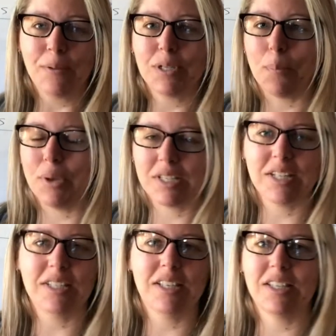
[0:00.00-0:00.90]
to
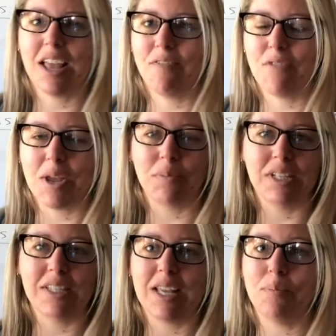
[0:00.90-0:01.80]
businesses and families
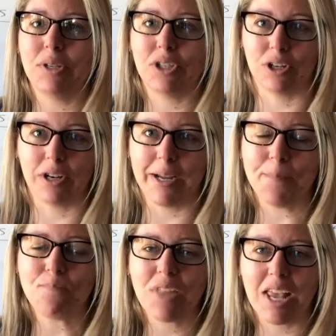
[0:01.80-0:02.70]
in Missouri
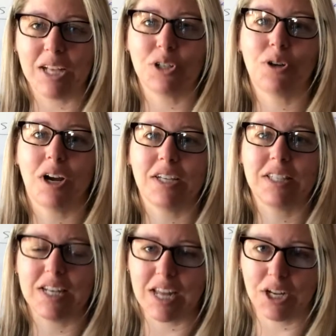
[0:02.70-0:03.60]
and across
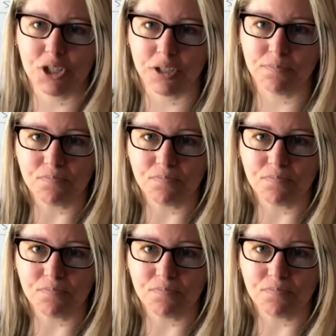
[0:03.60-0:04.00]
the nation.